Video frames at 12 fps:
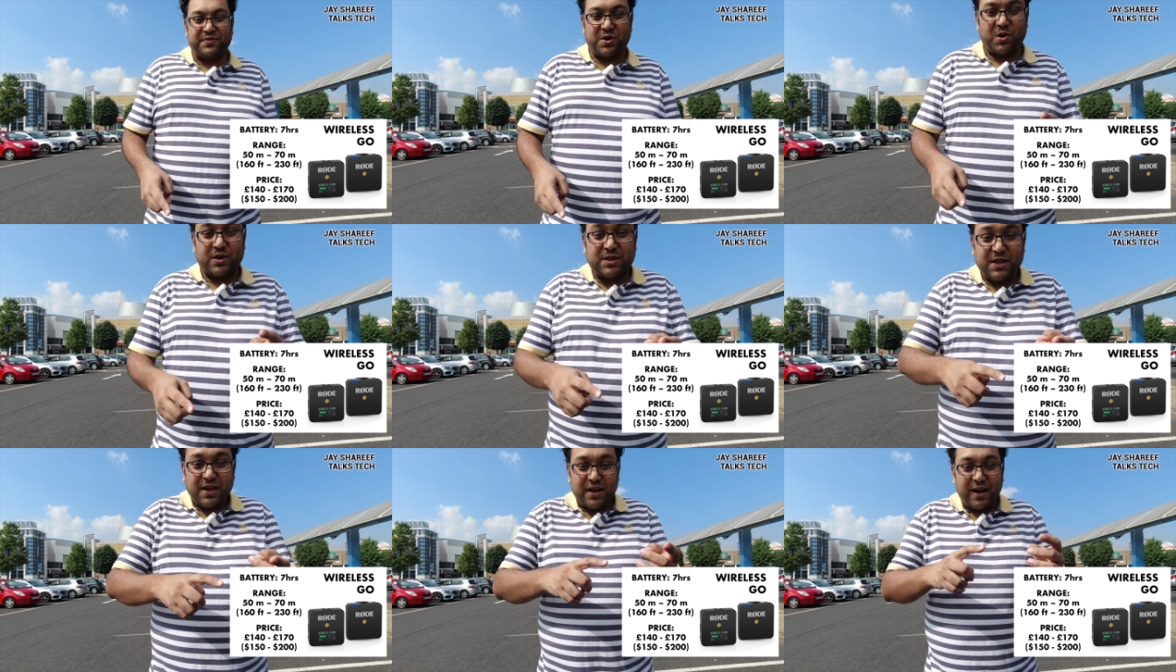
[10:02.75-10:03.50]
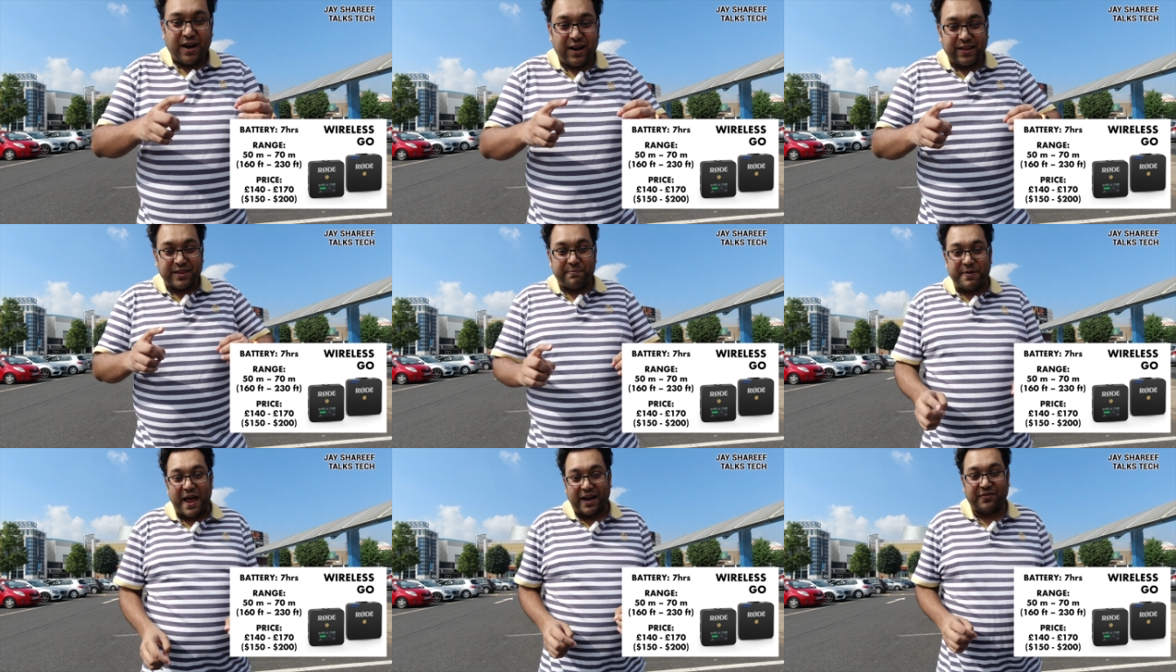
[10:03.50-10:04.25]
got the
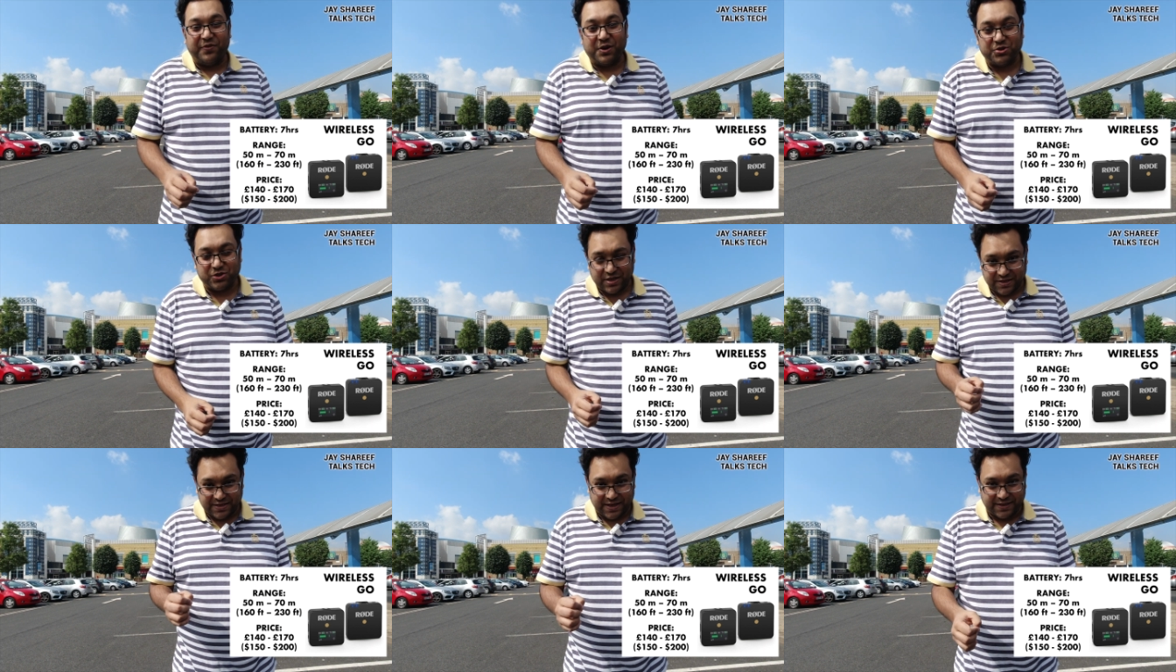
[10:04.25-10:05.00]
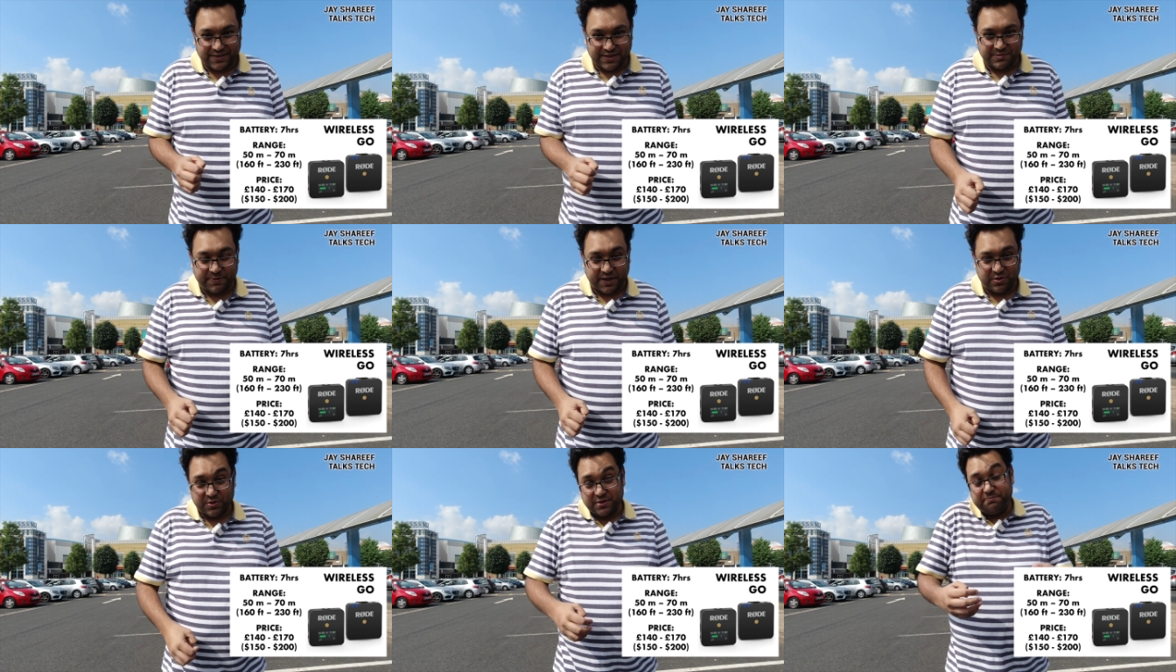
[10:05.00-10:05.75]
black version. It's less
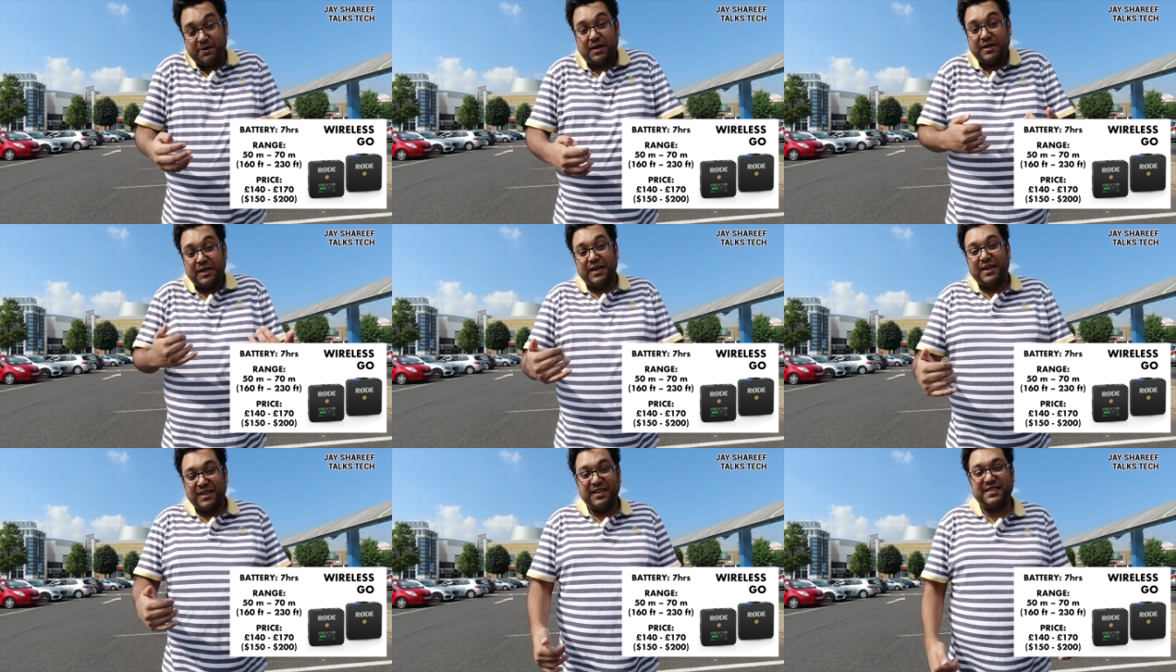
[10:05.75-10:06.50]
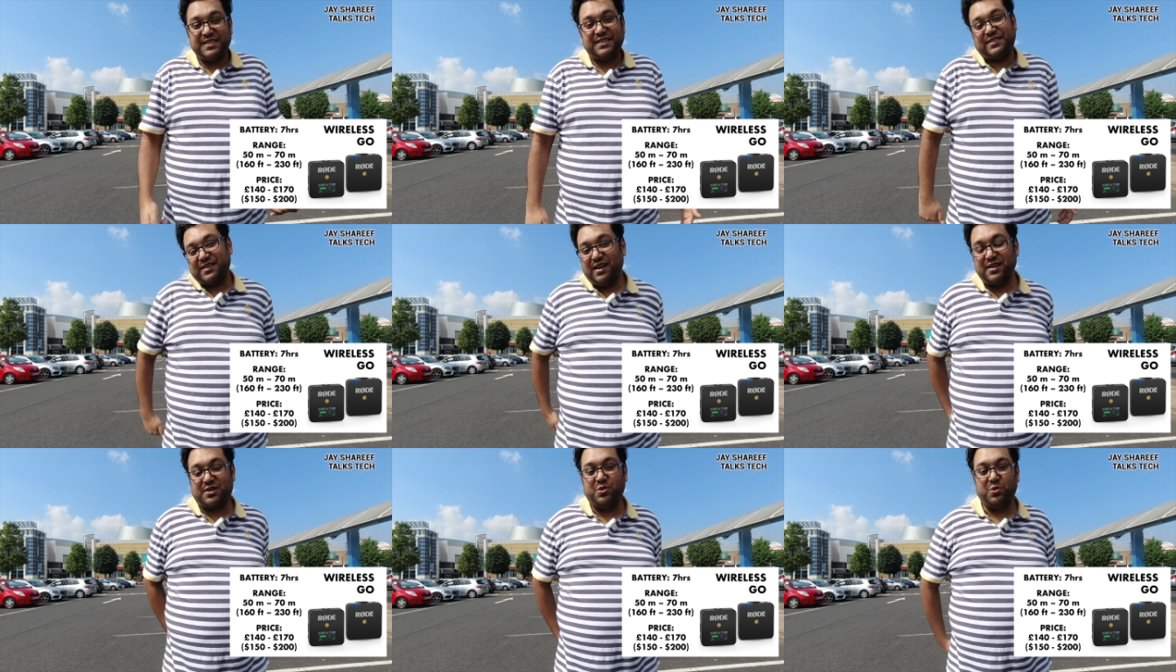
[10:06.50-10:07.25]
conspicuous, but this is kind
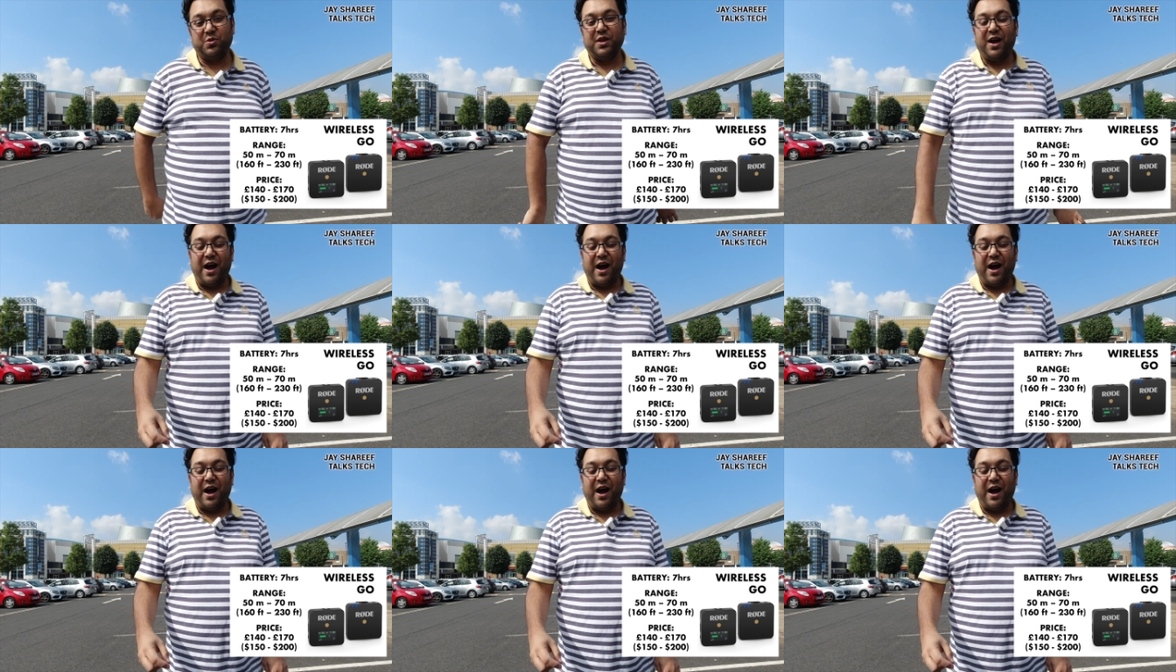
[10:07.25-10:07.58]
of cool.